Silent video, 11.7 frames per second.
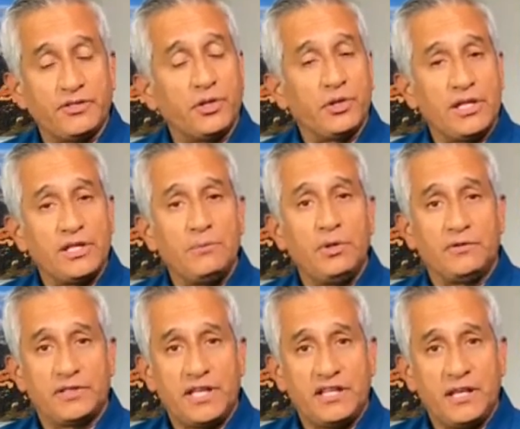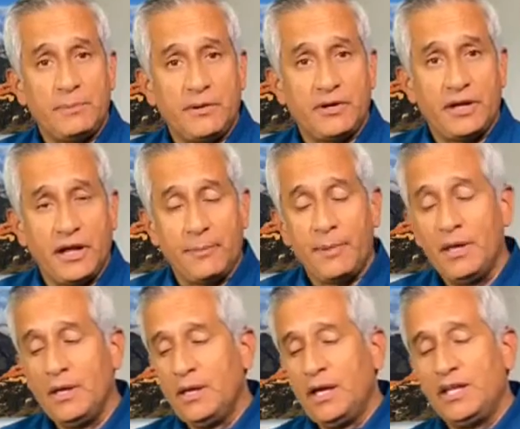So then you move the 10-day period up,
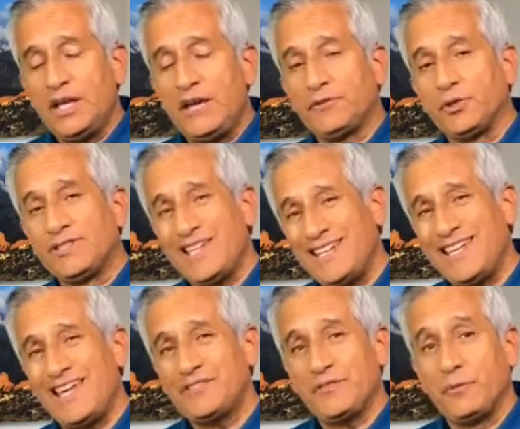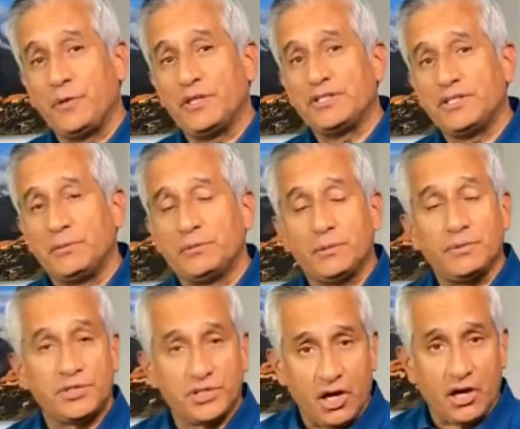and you have to go 10 days from when the symptoms
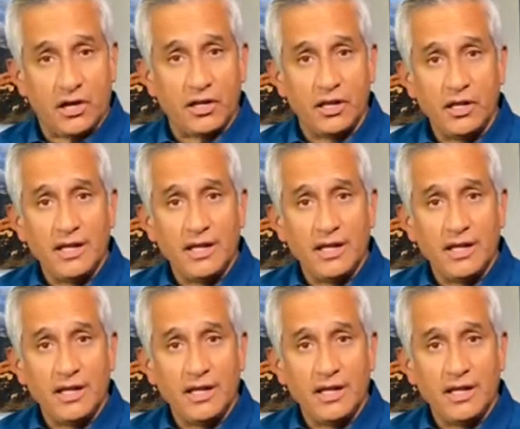start.